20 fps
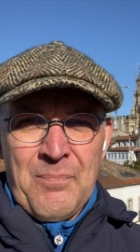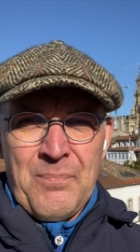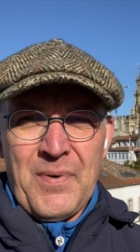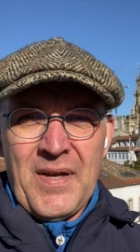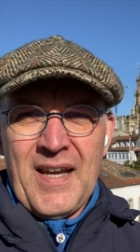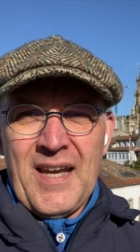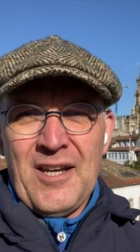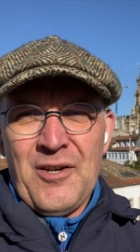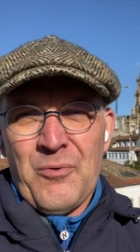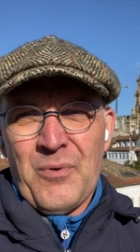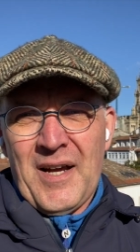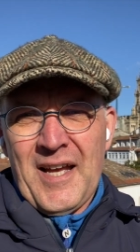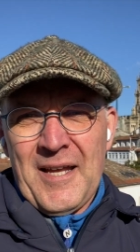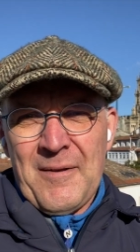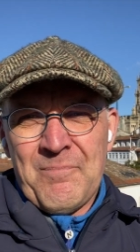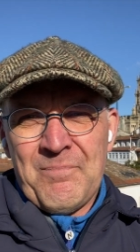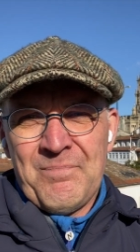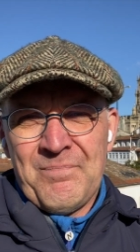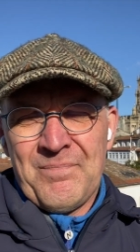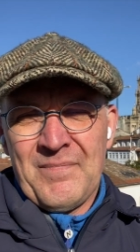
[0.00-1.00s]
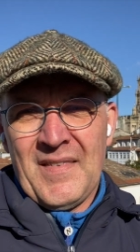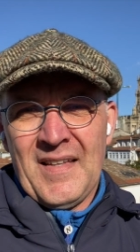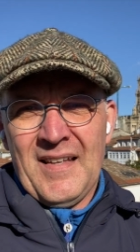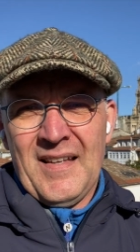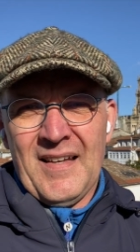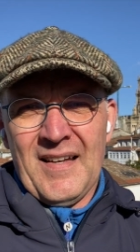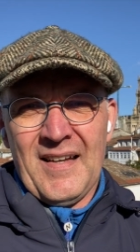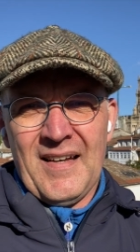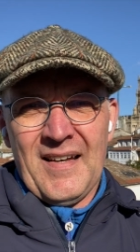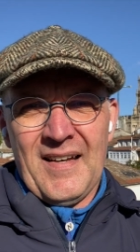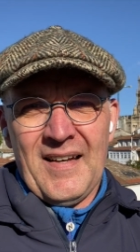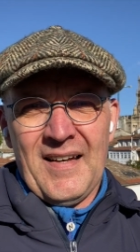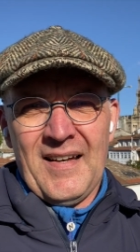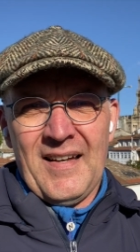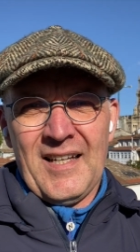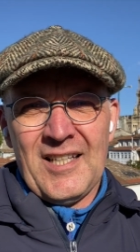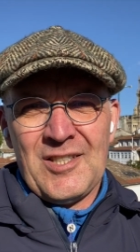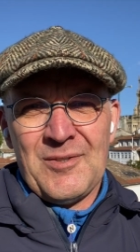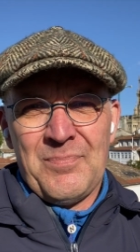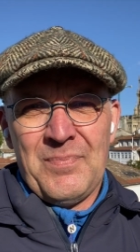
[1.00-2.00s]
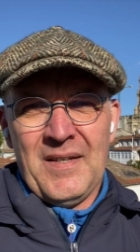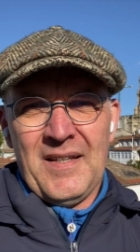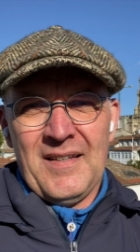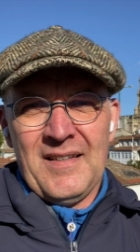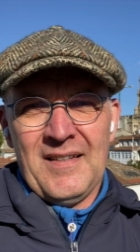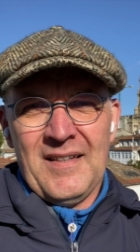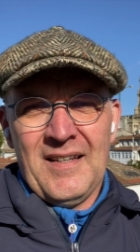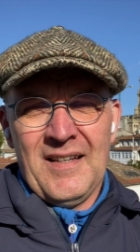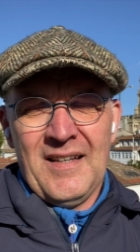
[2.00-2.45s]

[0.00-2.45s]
But anyway, it's been